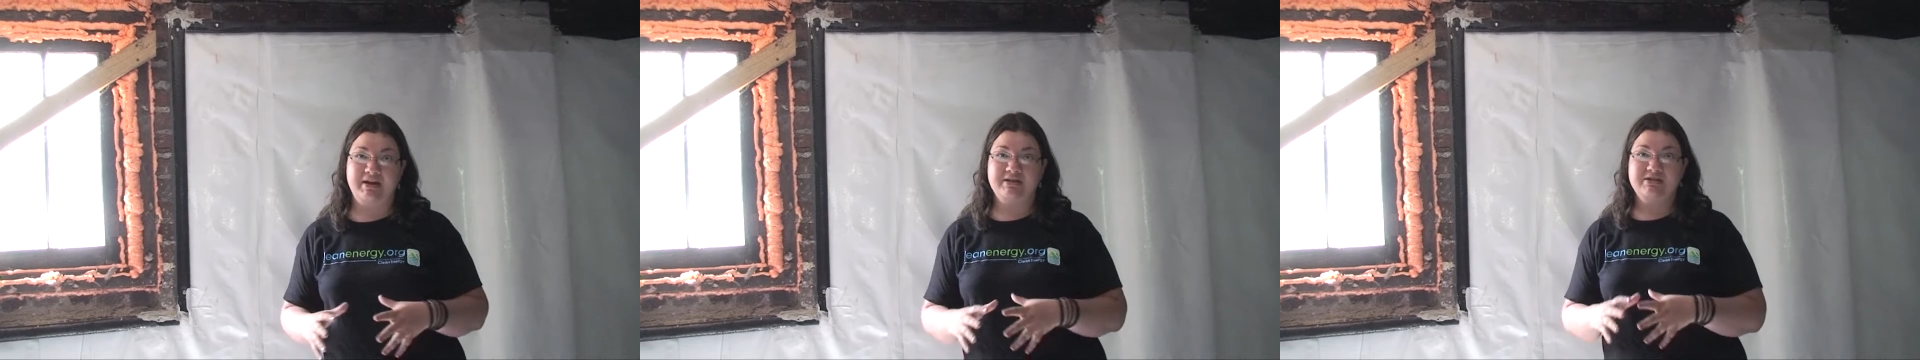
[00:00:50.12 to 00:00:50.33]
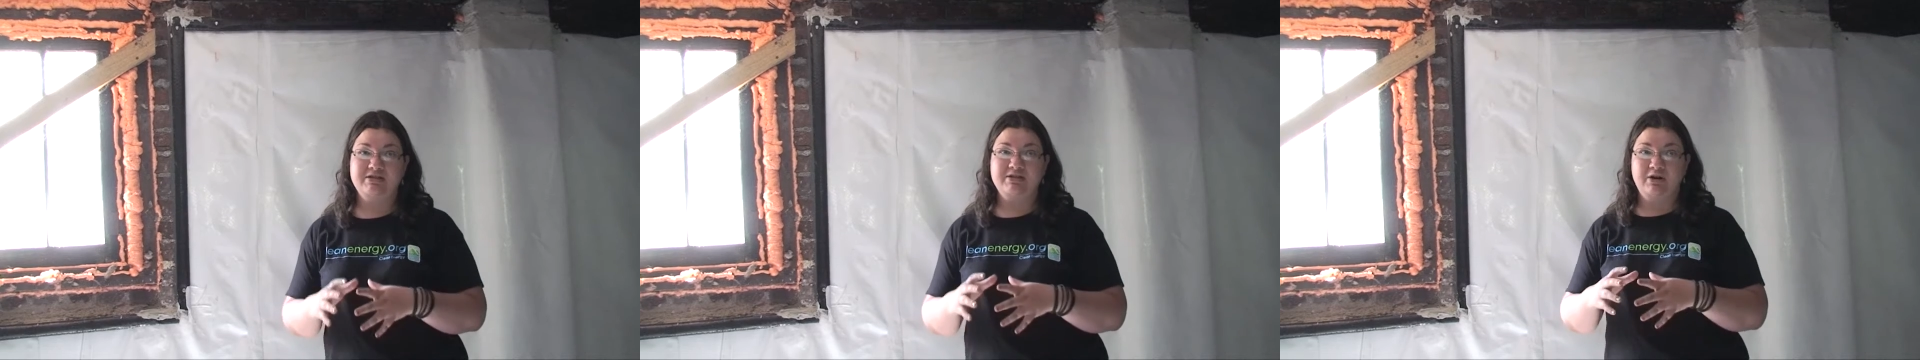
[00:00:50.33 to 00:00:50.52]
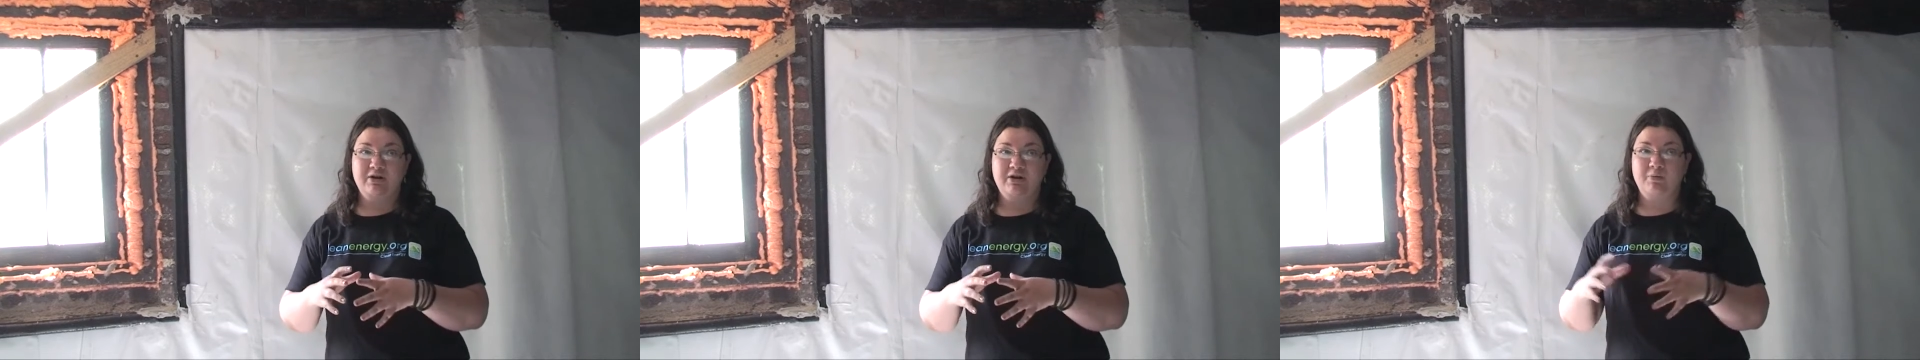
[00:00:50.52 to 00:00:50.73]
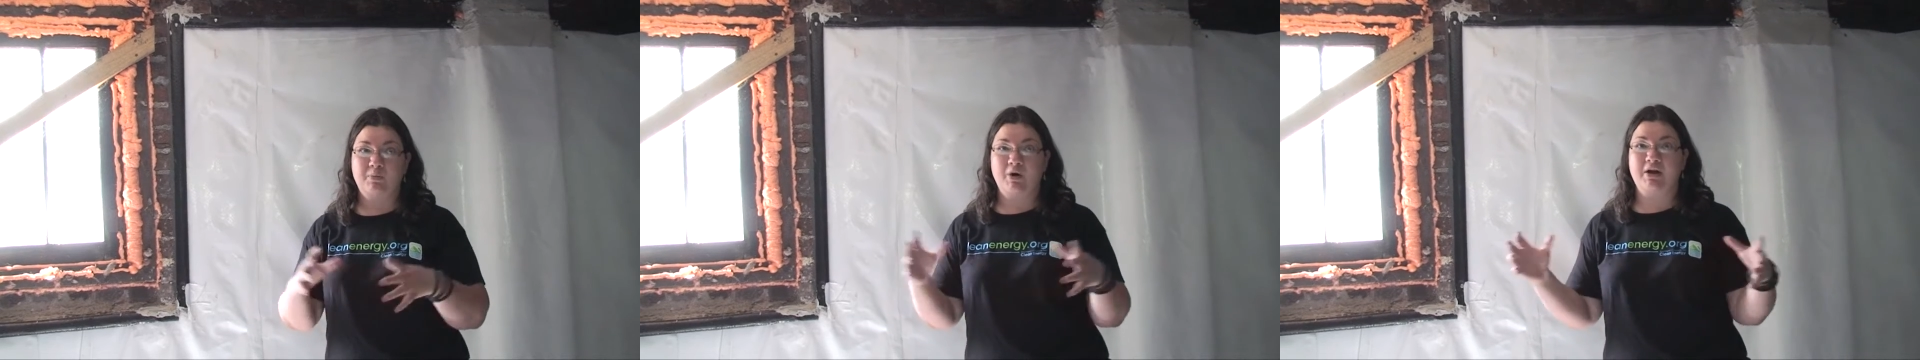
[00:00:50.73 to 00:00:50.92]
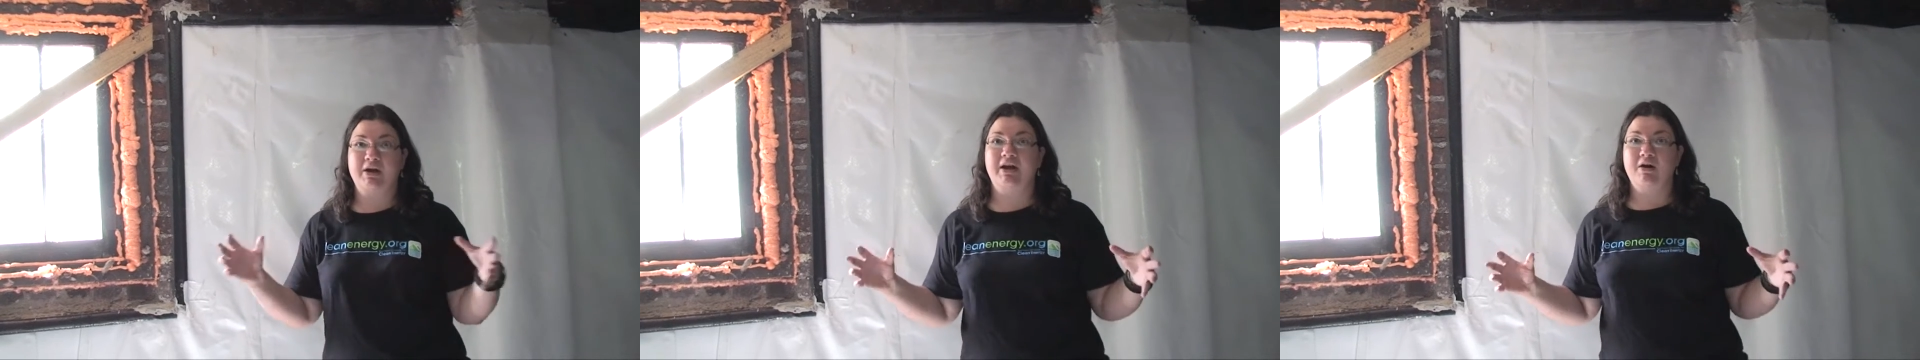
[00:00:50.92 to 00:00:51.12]
in and started
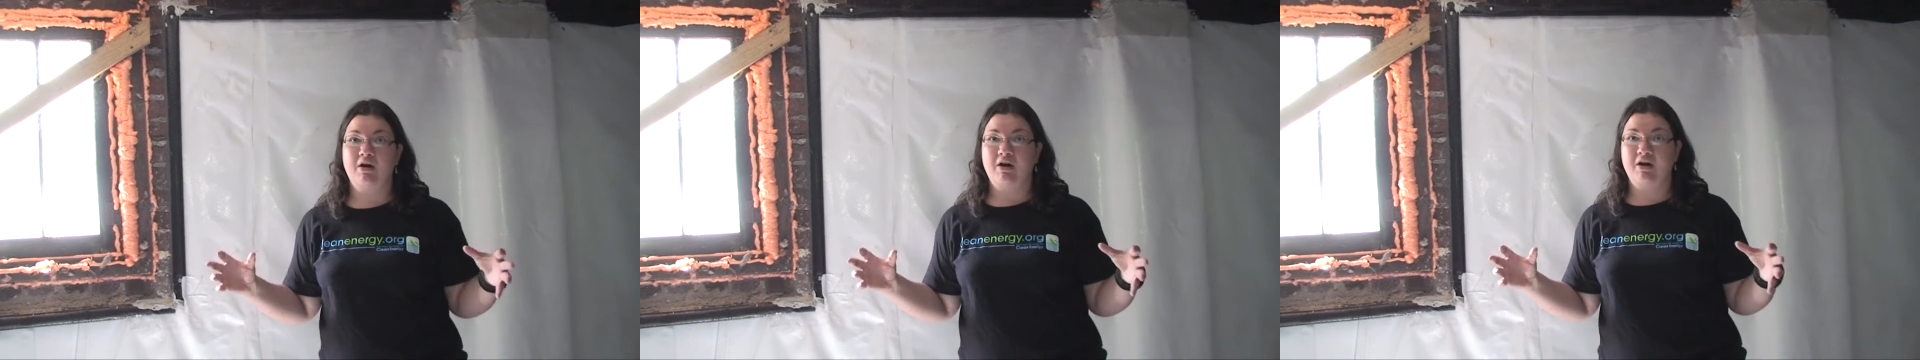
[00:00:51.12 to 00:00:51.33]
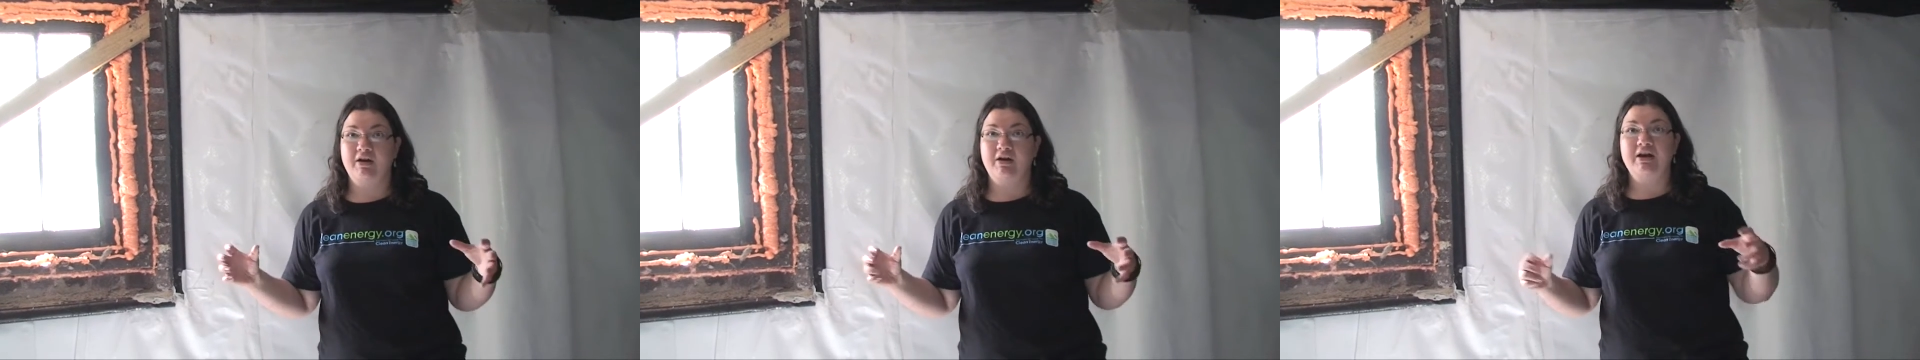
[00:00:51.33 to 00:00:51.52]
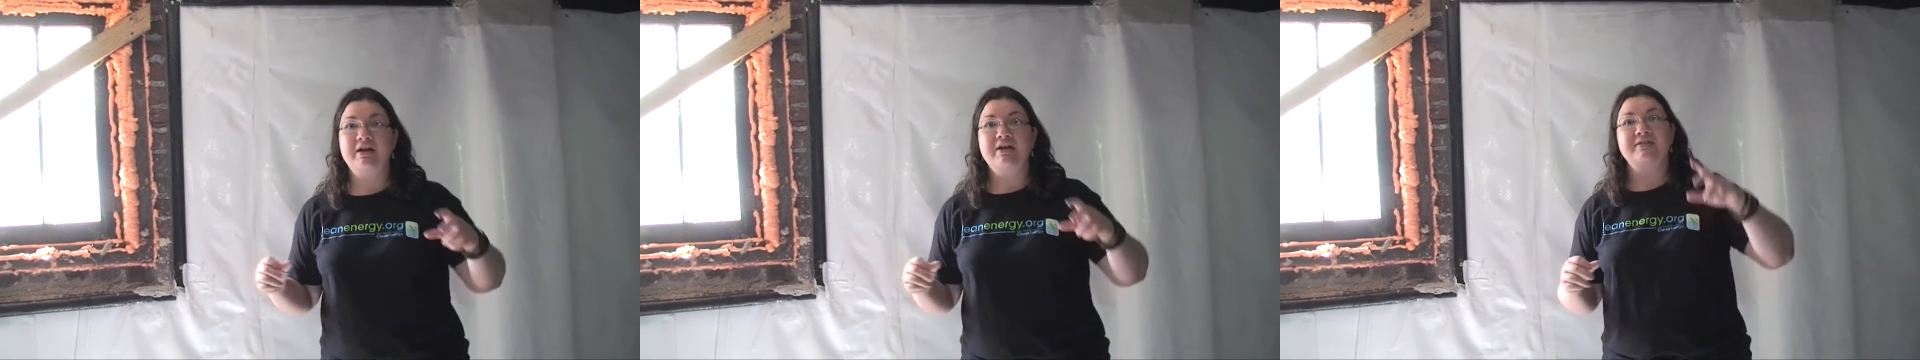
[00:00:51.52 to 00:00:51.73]
working on